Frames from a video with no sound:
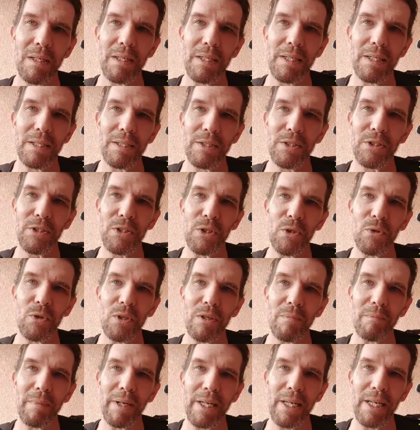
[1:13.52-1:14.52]
is
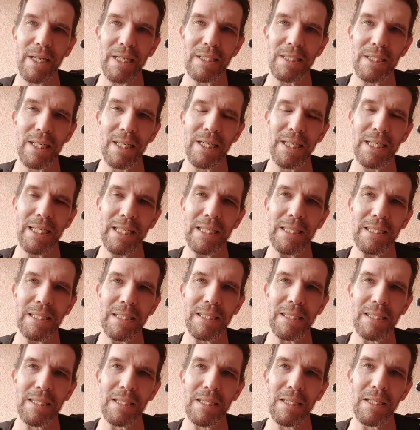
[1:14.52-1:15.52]
to make it exciting,
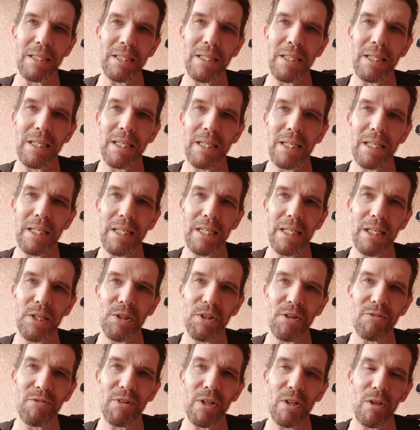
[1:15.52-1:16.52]
get
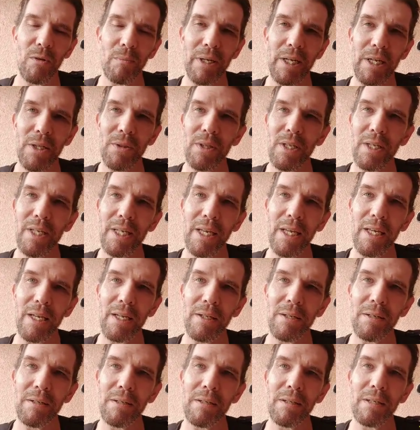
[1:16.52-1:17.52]
the film in the
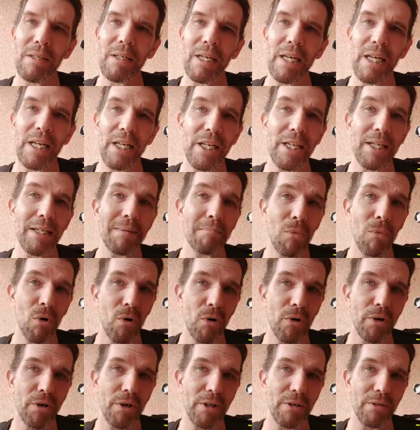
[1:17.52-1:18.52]
can, and get it
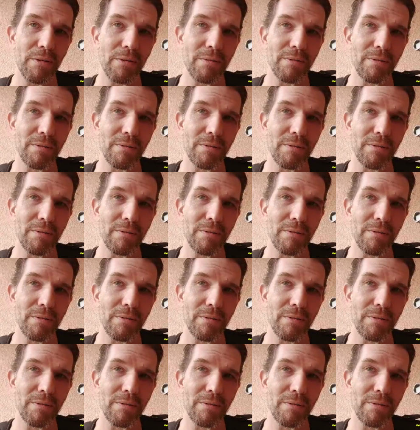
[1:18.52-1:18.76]
marketed.